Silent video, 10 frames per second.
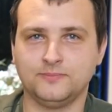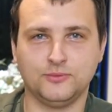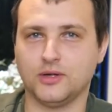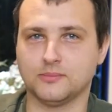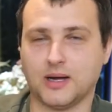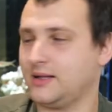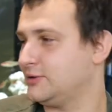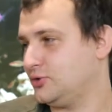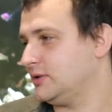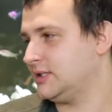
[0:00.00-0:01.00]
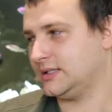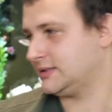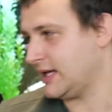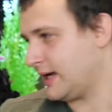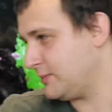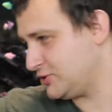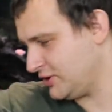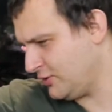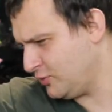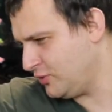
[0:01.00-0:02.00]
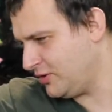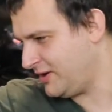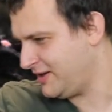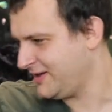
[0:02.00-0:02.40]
Don't buy the sauce, it is garbage. Ooh.